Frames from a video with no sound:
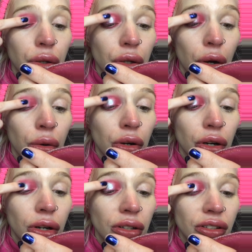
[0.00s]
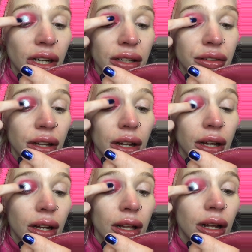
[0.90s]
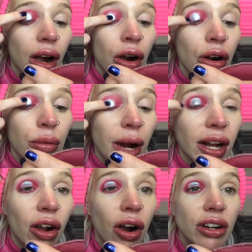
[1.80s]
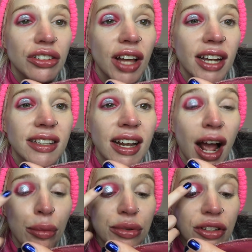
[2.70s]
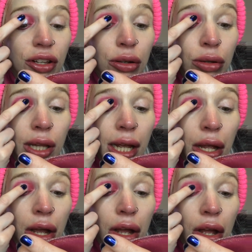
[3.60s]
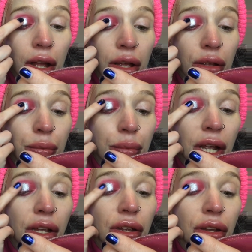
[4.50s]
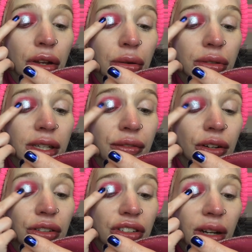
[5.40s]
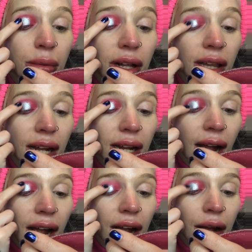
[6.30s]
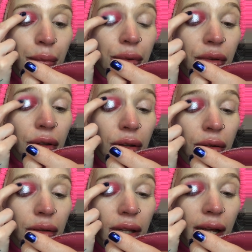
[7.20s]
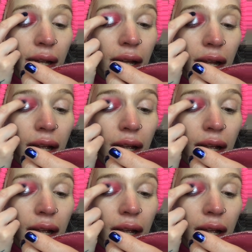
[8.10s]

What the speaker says: so gorgeous. Oh my gosh, that is an absolutely beautiful shimmer. Like, absolutely